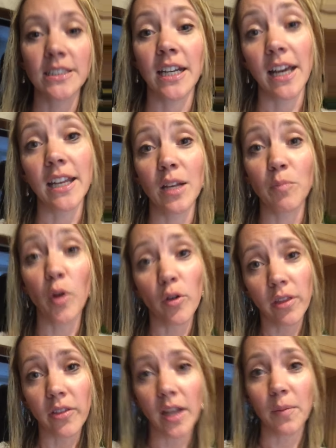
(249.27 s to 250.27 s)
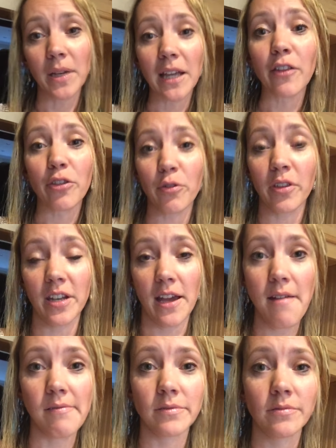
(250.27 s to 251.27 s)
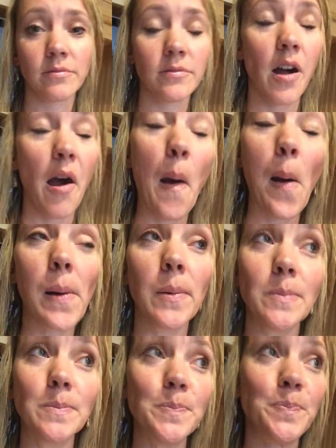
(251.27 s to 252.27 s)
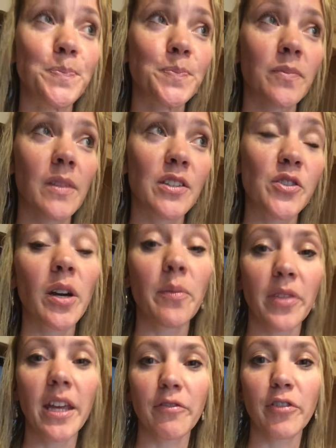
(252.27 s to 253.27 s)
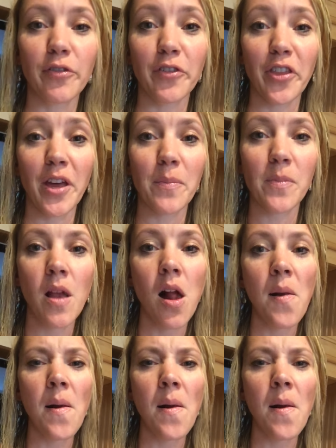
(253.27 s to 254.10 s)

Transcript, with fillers: and I need both of them to get through the day. Um, and so I'm thankful for them.